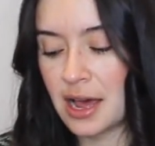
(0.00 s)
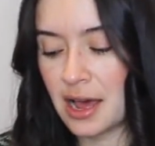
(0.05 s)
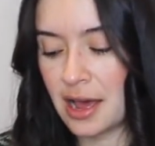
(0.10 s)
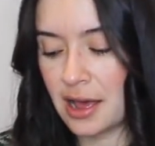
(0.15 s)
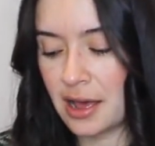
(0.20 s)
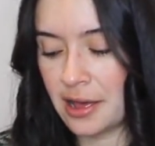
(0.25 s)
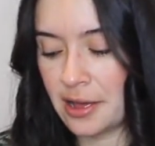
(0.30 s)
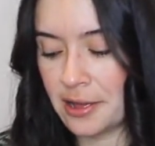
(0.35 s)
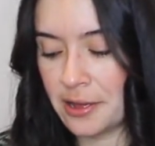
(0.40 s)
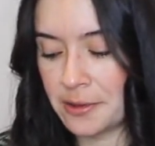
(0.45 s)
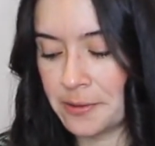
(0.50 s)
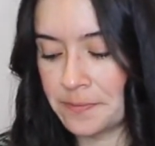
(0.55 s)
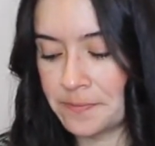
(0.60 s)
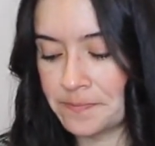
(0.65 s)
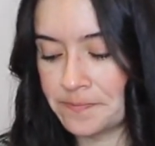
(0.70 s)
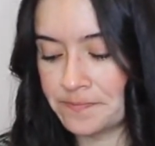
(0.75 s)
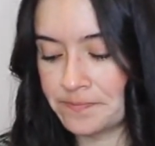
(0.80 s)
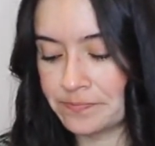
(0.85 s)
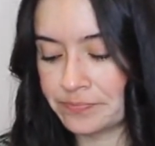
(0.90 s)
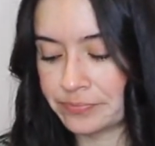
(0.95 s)

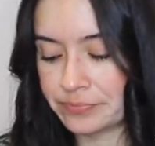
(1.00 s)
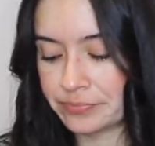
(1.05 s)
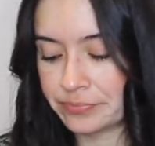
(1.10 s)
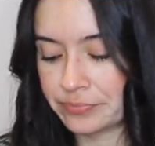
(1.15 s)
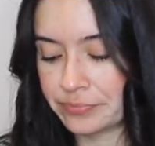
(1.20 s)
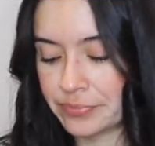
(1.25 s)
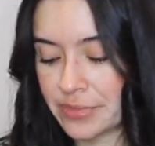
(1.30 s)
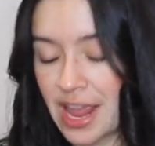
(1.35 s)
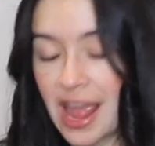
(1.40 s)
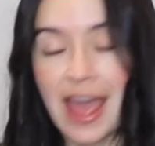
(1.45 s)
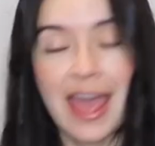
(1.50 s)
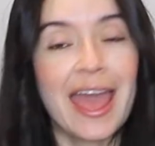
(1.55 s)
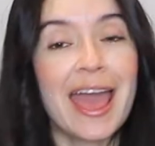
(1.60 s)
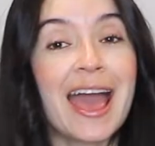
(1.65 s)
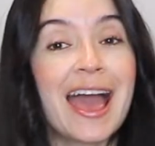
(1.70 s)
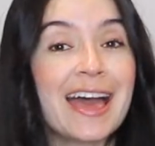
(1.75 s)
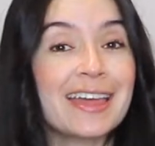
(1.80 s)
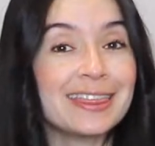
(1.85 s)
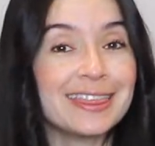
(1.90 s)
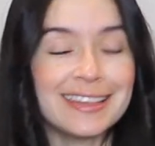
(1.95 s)
I
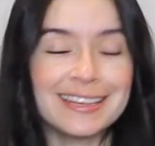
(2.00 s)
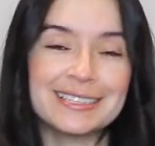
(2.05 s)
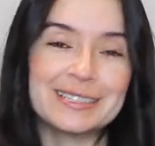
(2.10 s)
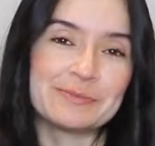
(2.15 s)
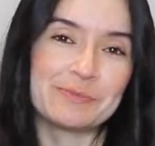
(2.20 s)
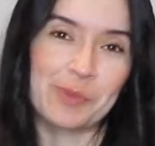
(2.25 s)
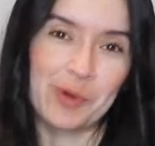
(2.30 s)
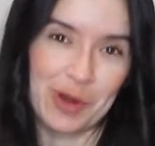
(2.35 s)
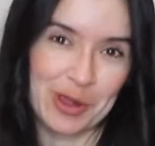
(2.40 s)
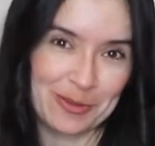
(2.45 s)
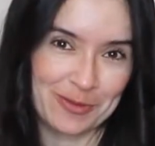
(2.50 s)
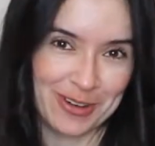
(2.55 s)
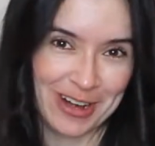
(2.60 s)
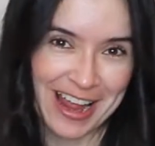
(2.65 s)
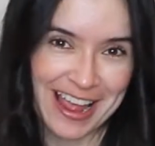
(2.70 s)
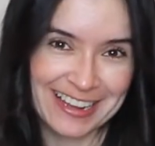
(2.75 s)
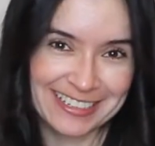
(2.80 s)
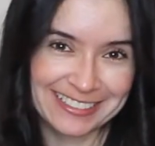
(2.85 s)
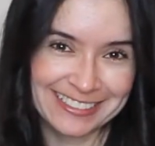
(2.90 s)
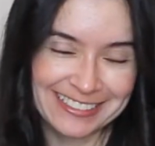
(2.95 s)
had this
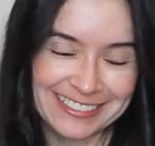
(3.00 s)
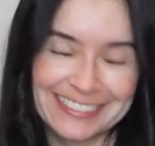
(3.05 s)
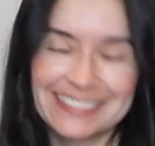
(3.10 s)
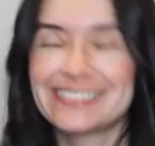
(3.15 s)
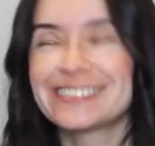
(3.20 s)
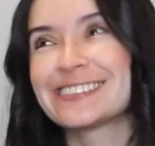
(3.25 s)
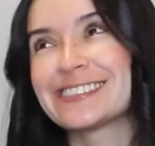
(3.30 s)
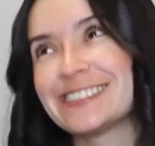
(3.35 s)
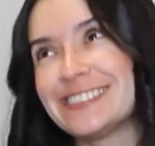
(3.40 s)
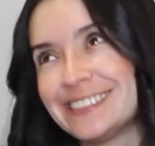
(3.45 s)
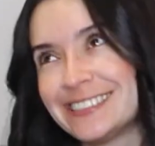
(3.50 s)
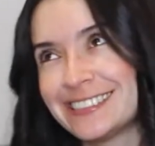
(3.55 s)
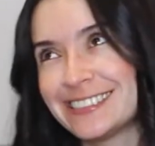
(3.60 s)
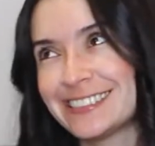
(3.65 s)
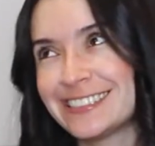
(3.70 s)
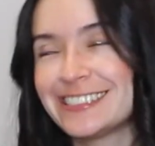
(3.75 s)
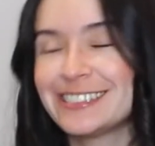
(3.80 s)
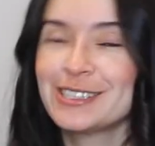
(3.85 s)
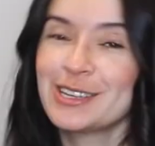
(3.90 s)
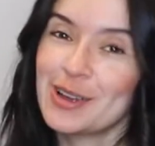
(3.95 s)
boyfriend.
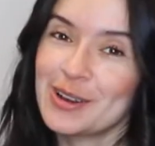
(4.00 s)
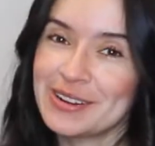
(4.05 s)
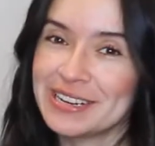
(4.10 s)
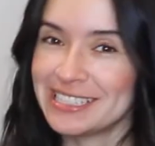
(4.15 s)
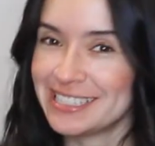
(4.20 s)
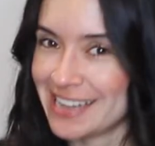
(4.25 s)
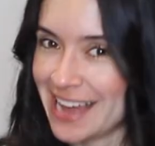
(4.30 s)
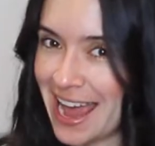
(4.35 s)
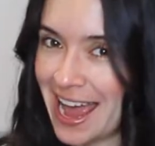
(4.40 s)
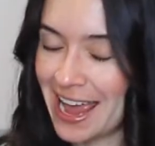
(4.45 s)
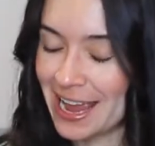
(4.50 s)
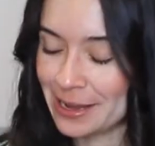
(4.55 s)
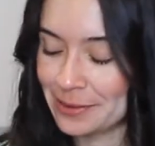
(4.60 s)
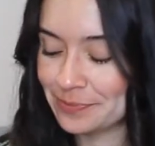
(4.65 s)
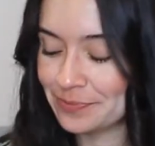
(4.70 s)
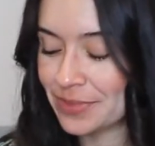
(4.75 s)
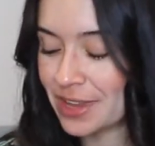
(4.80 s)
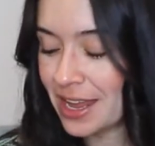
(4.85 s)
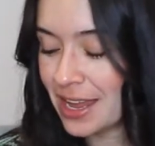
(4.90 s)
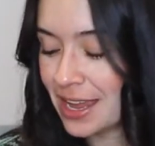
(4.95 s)
Story
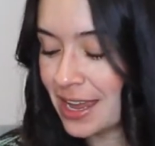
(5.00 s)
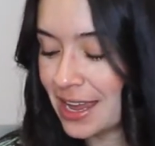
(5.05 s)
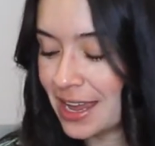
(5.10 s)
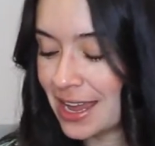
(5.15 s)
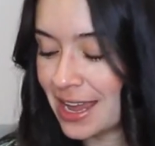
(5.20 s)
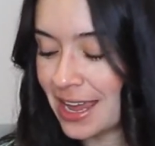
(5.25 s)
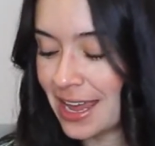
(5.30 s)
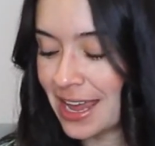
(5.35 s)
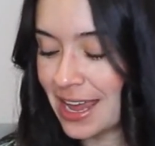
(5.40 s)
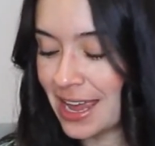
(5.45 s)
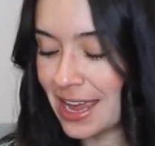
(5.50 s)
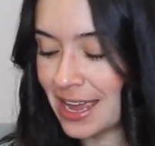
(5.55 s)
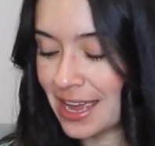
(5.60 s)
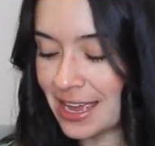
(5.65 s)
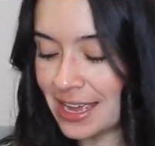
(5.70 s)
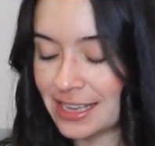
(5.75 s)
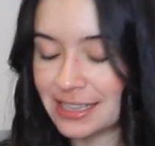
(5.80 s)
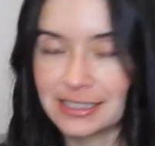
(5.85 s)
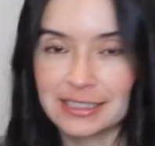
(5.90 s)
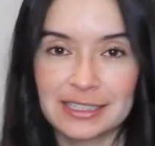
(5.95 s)
time.
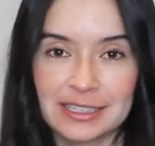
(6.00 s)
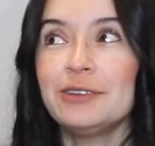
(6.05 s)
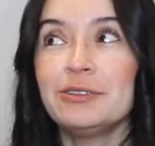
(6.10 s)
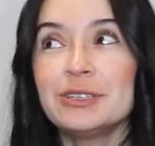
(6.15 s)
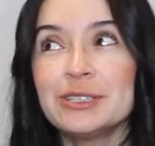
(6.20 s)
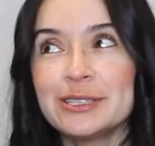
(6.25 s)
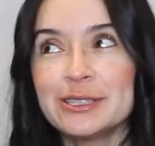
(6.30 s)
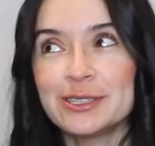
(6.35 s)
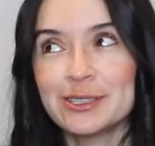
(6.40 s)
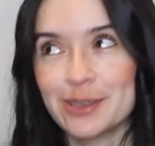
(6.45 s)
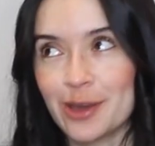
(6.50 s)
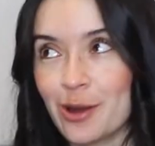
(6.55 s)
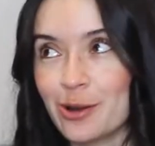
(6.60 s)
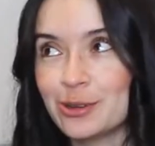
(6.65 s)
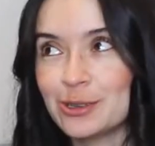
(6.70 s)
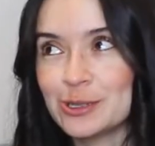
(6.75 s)
And he was so